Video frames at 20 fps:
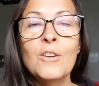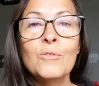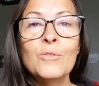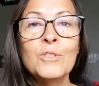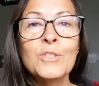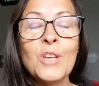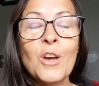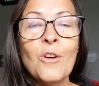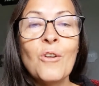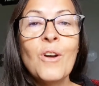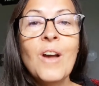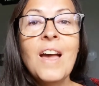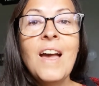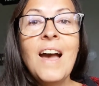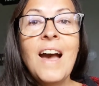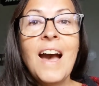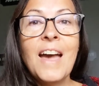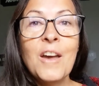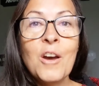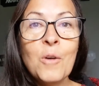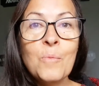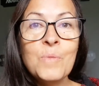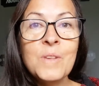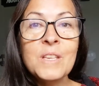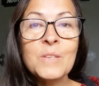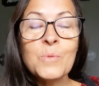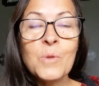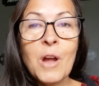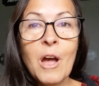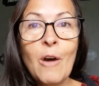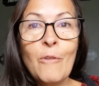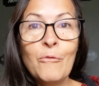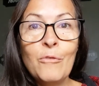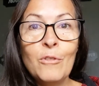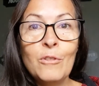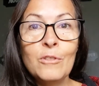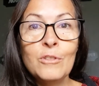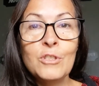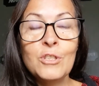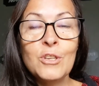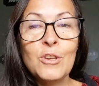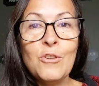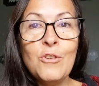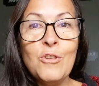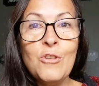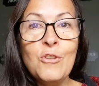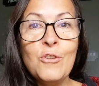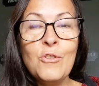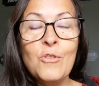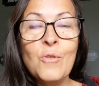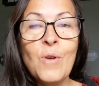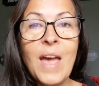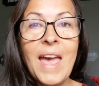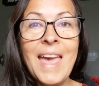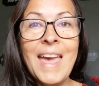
So I hope these were helpful to you.